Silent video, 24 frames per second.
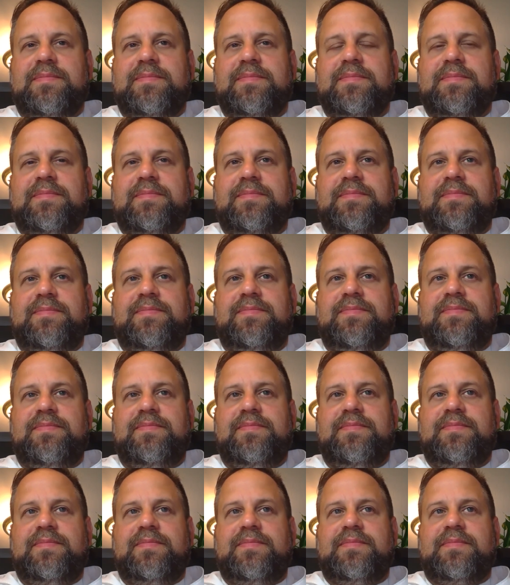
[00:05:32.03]

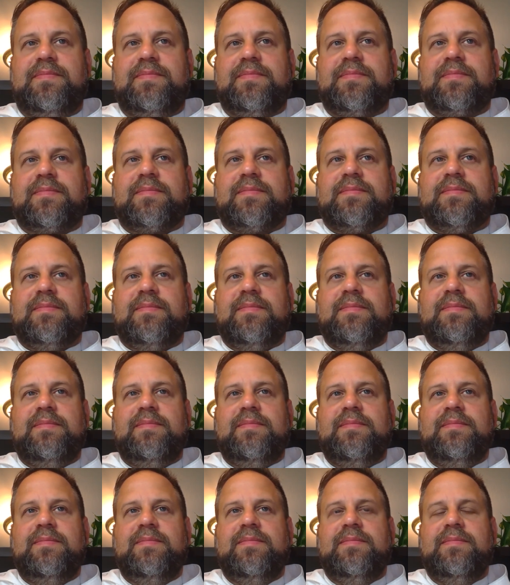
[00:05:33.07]

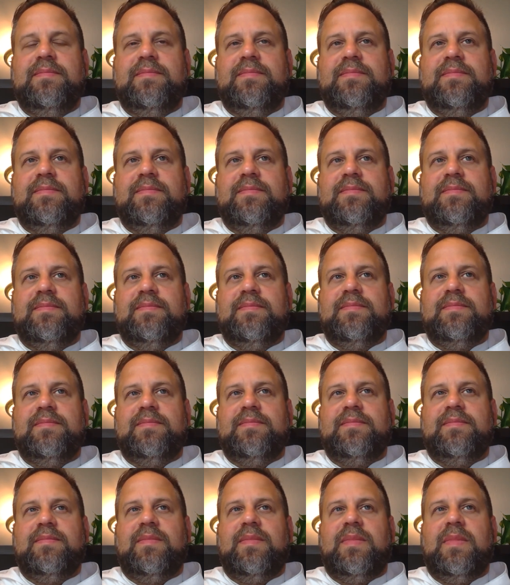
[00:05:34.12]

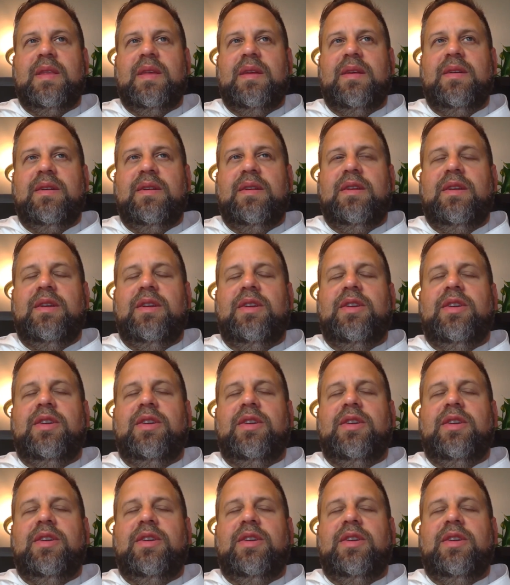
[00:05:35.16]
No one is speaking in this clip.